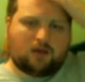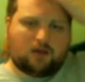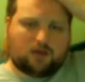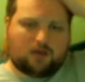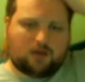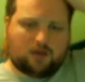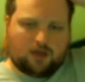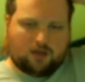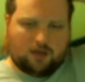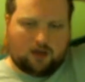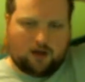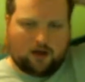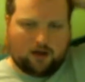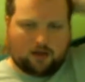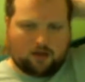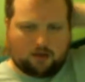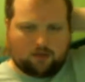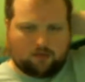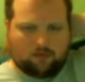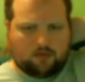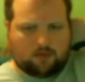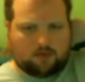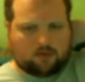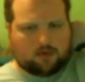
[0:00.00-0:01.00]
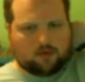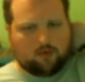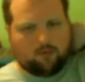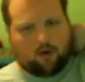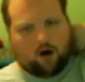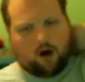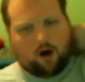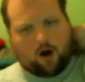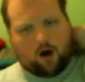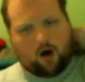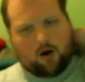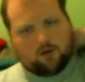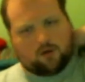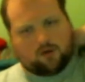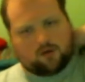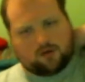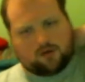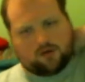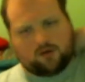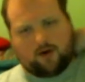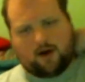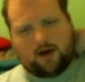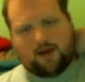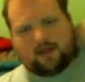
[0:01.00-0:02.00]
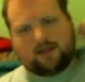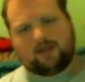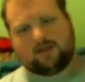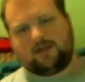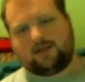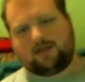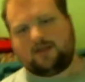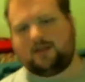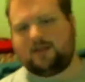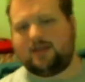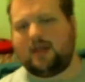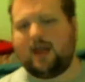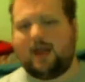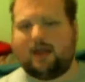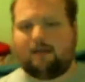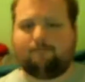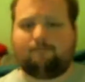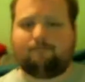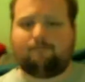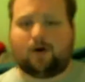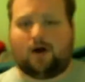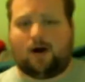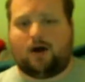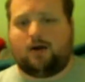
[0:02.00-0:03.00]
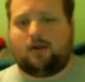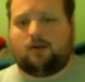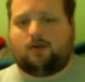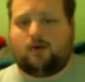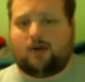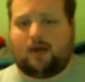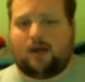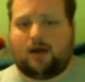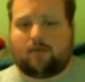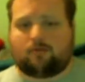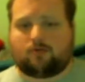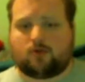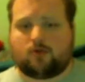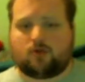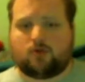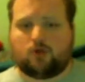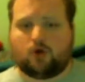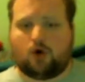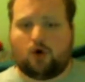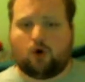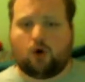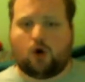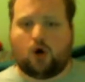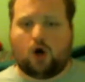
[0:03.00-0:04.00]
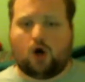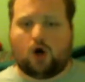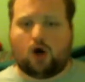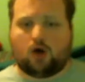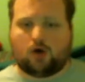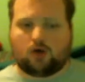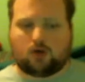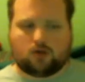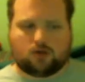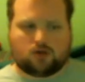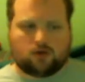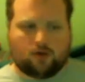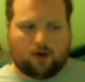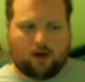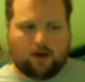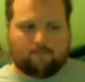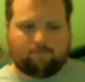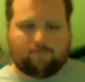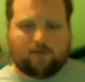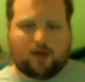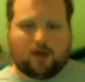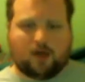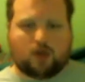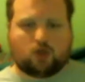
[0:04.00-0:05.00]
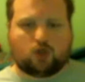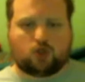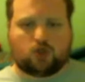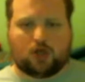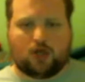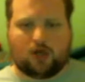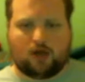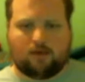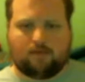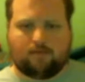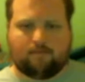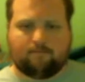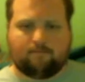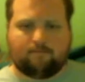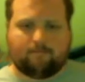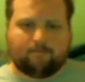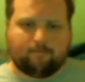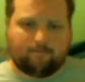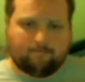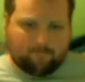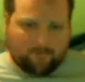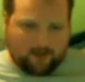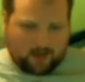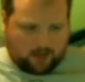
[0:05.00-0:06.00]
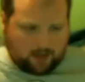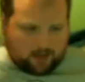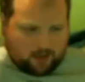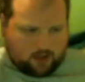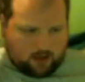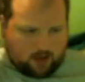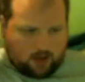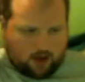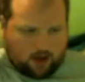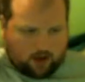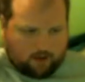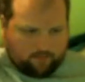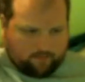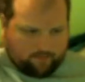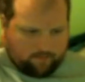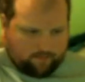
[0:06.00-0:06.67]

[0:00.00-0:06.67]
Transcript: tonight, tomorrow. So I did finally after so long. So I finished it. Thank God.